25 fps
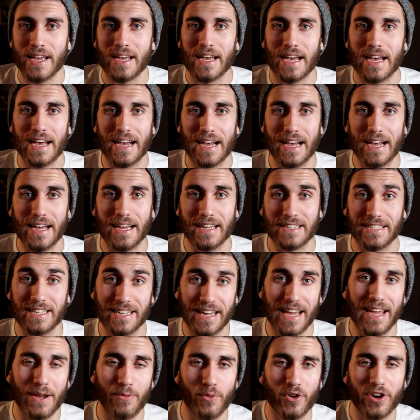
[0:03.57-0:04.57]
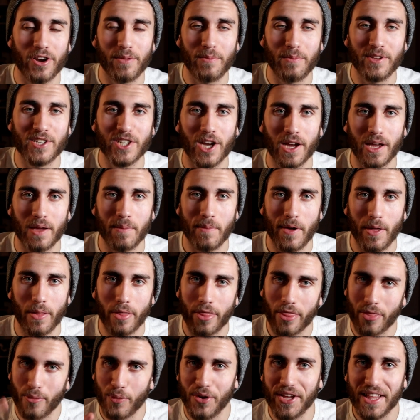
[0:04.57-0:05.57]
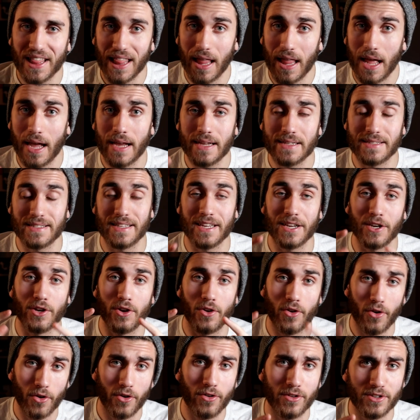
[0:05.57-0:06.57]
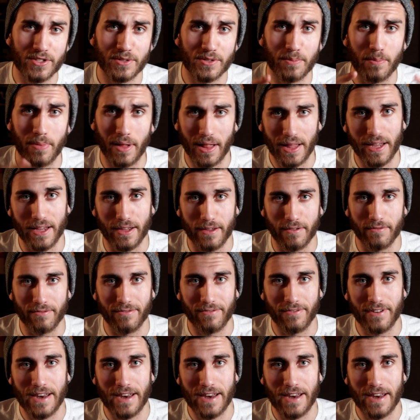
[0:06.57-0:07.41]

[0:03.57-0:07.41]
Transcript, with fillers: Uh, today we're going to be talking about three lies that girls believe.